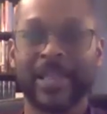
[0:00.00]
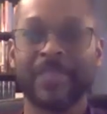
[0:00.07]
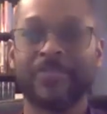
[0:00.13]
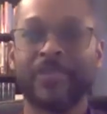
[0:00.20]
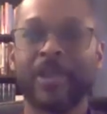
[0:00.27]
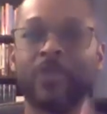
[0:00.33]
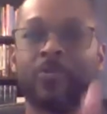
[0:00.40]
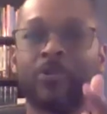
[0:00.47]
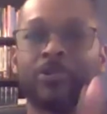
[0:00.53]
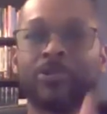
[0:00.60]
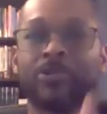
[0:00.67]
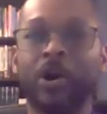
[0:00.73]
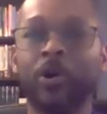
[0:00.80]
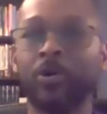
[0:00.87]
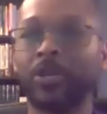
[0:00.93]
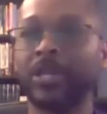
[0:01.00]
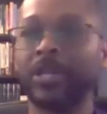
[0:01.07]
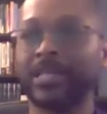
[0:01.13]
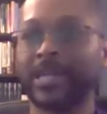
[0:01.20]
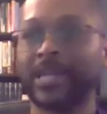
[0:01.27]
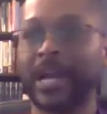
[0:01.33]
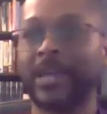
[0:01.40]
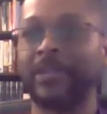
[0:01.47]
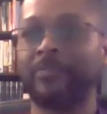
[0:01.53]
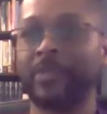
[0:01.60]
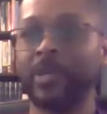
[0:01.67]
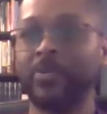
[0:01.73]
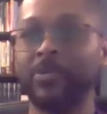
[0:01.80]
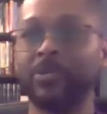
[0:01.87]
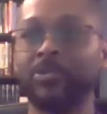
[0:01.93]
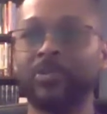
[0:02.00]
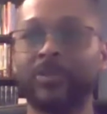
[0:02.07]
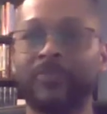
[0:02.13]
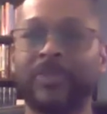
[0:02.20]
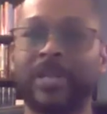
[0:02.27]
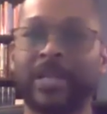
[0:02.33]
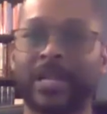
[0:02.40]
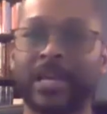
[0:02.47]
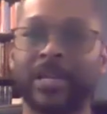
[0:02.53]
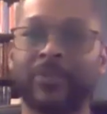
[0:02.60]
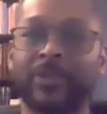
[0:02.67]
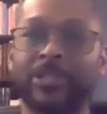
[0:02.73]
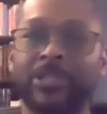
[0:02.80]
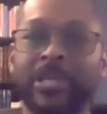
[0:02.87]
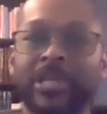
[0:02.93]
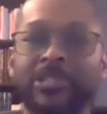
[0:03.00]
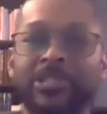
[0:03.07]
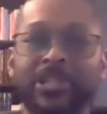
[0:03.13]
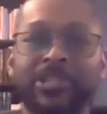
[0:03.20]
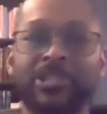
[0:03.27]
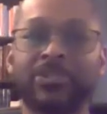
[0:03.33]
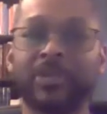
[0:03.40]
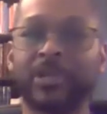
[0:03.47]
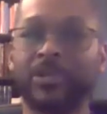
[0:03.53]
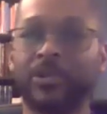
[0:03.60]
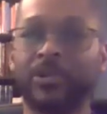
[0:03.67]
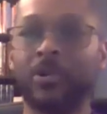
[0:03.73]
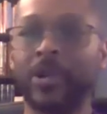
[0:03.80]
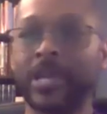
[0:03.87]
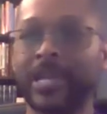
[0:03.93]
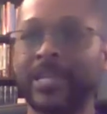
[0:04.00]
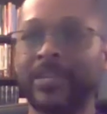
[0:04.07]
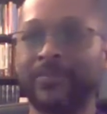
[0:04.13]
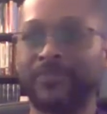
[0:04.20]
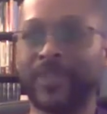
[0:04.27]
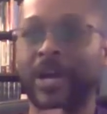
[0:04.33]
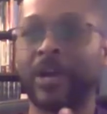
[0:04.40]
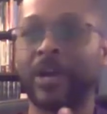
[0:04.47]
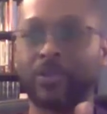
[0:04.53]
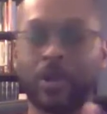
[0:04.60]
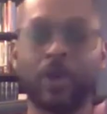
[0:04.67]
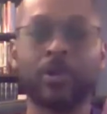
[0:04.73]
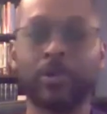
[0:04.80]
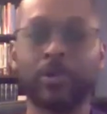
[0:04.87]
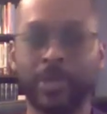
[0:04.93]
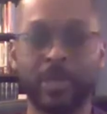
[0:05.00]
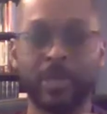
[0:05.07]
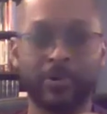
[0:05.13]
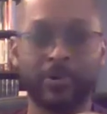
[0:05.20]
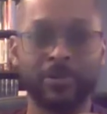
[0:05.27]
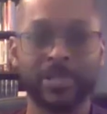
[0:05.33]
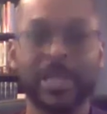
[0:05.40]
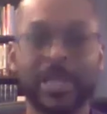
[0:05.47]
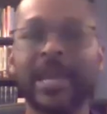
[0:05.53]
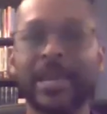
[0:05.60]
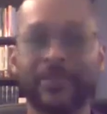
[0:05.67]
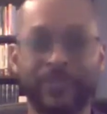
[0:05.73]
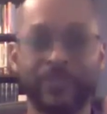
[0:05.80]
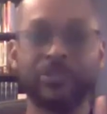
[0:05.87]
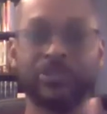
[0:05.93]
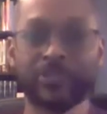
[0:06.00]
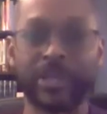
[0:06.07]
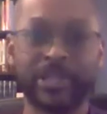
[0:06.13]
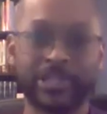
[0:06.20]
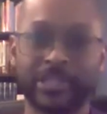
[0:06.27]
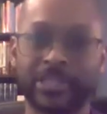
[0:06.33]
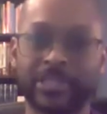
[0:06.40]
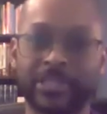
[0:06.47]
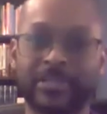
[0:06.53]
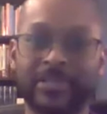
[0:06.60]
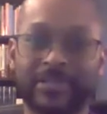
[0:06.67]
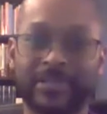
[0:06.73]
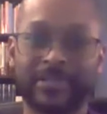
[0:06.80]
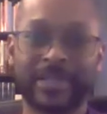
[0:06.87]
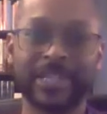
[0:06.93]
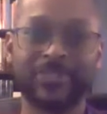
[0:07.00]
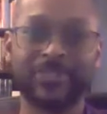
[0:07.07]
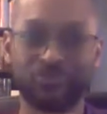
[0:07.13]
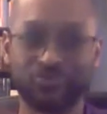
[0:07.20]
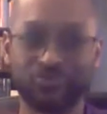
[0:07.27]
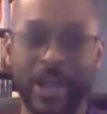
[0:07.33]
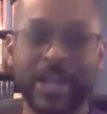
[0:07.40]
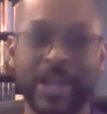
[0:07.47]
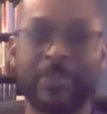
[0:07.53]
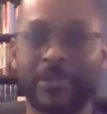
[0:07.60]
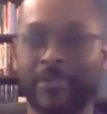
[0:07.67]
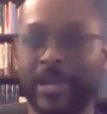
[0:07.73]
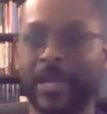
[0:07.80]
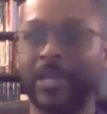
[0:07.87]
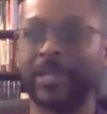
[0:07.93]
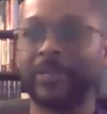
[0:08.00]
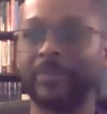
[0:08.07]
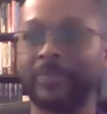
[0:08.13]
They were totally the kind of people to invent a language just to annoy and confound conquered peoples and future ages. That's right up their alley.